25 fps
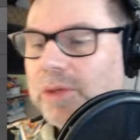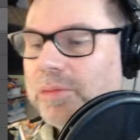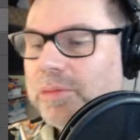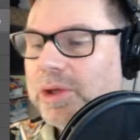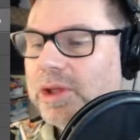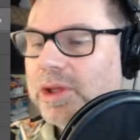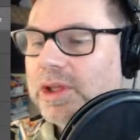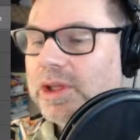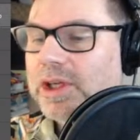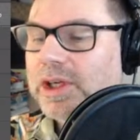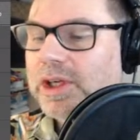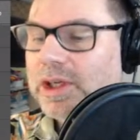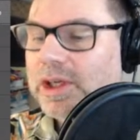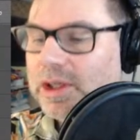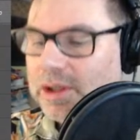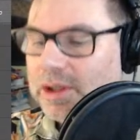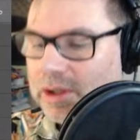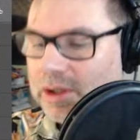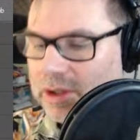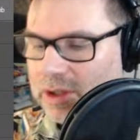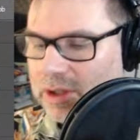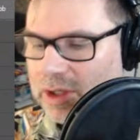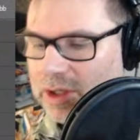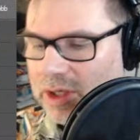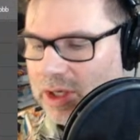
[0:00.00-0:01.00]
in there.
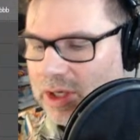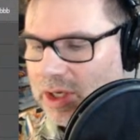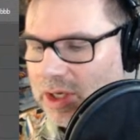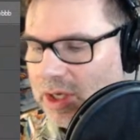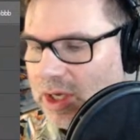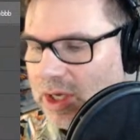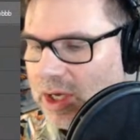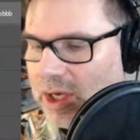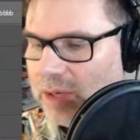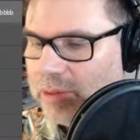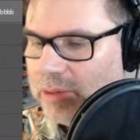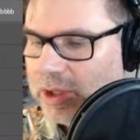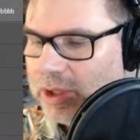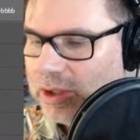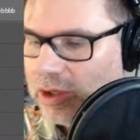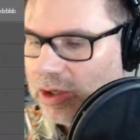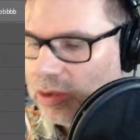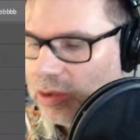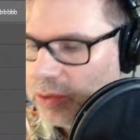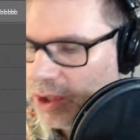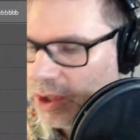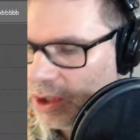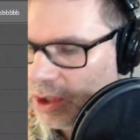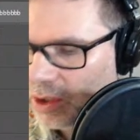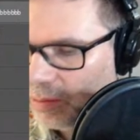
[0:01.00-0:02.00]
I mean, oh, we
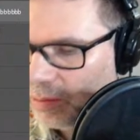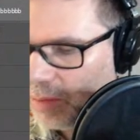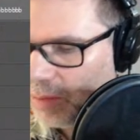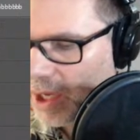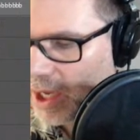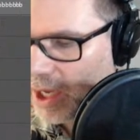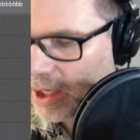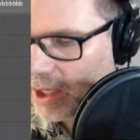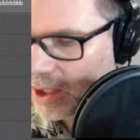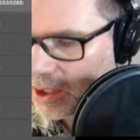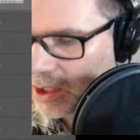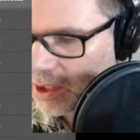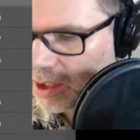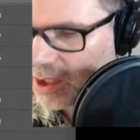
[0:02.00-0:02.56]
need the back.